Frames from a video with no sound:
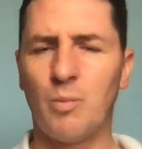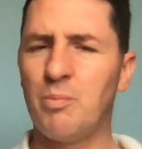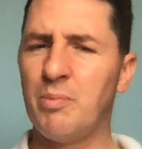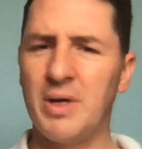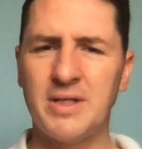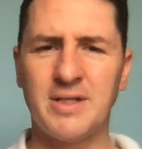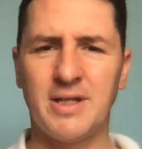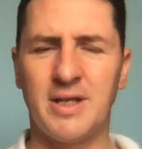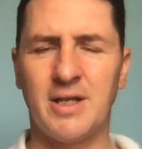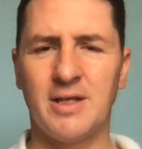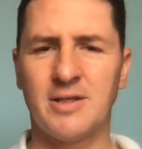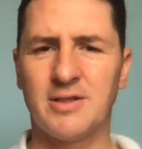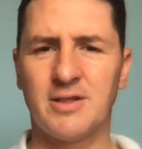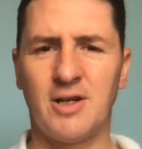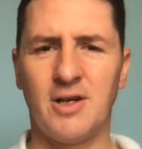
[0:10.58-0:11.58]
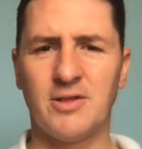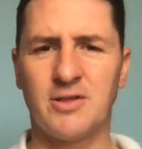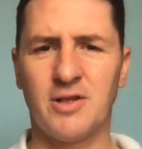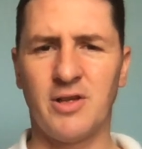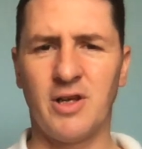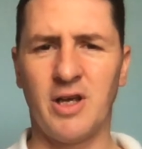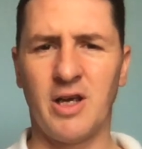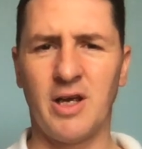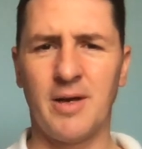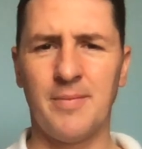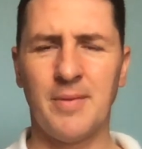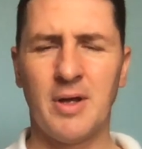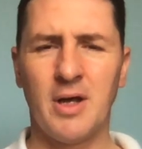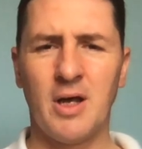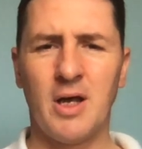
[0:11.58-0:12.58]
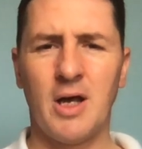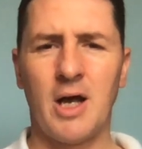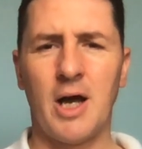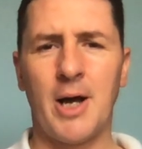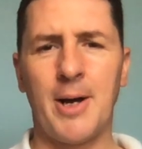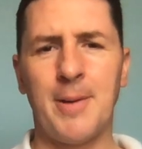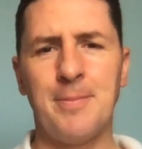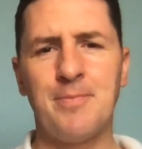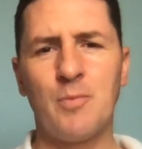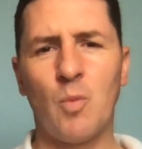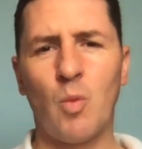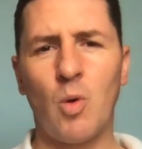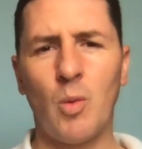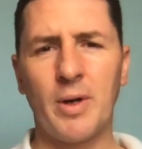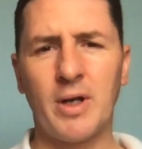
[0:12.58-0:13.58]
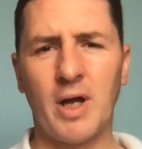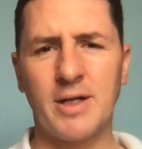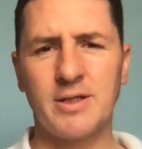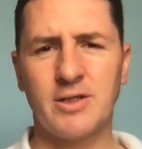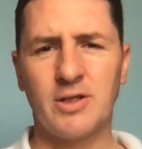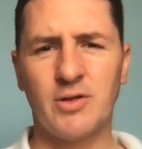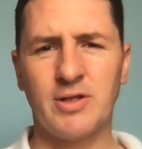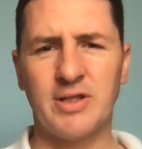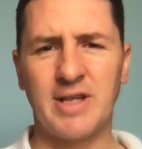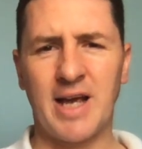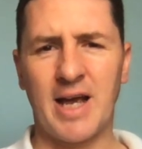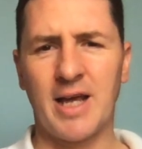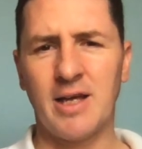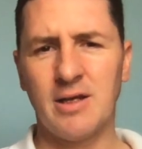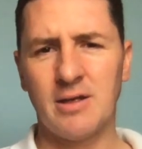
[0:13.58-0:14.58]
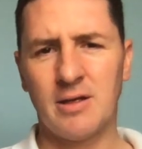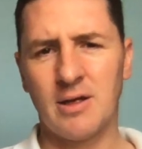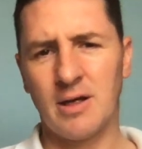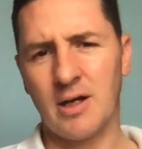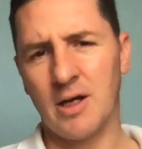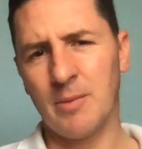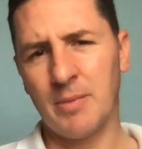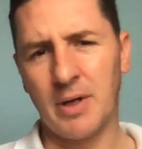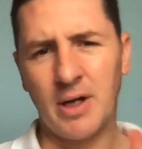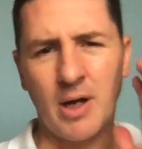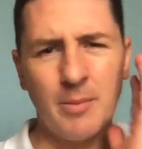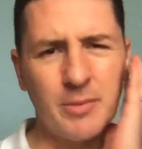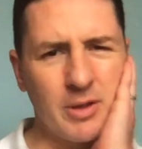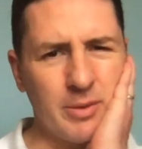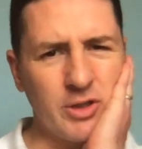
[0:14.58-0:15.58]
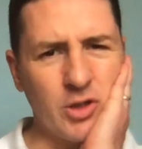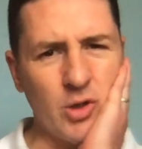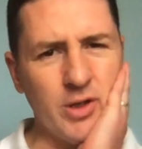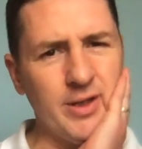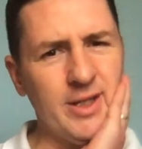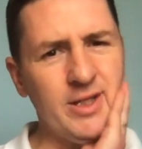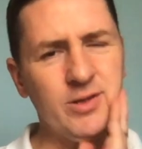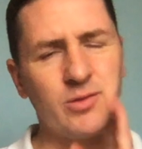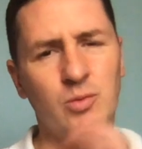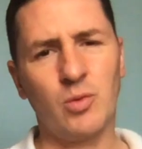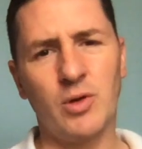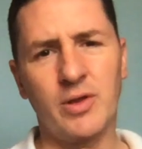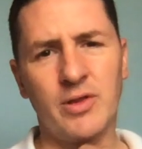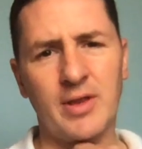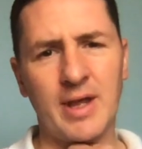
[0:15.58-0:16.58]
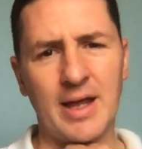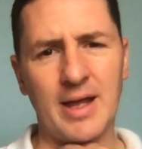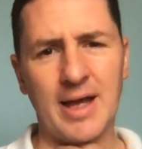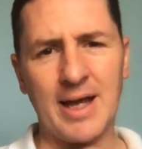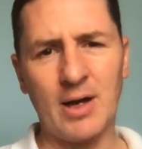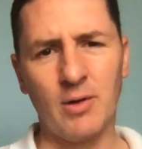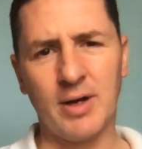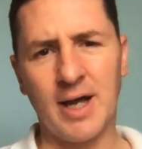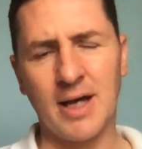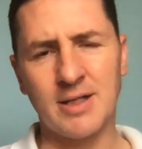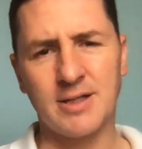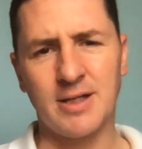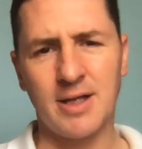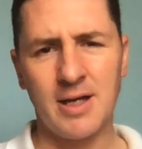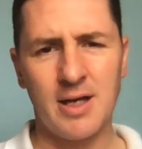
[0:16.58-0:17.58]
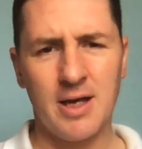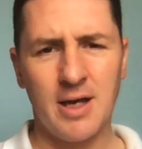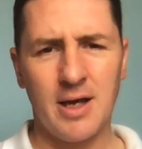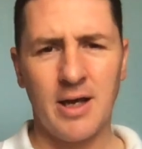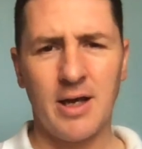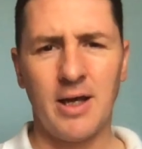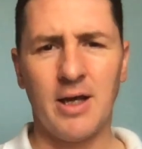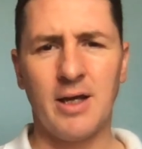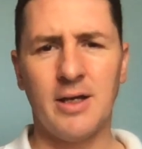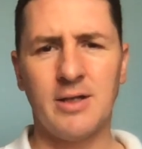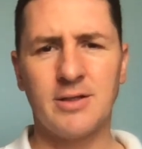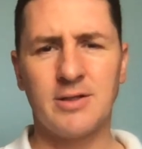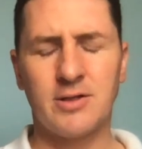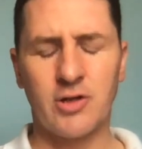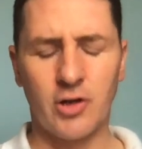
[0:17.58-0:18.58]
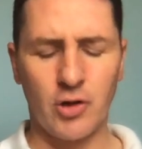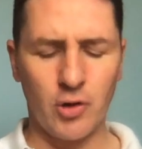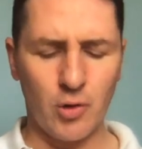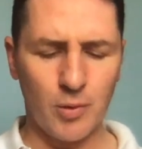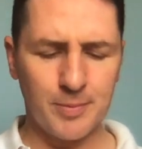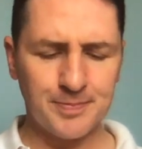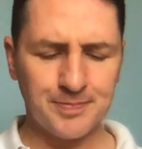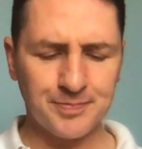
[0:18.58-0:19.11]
Busy start to the year. What we'd like to do today, and I'm going to be doing this without Cassie, is to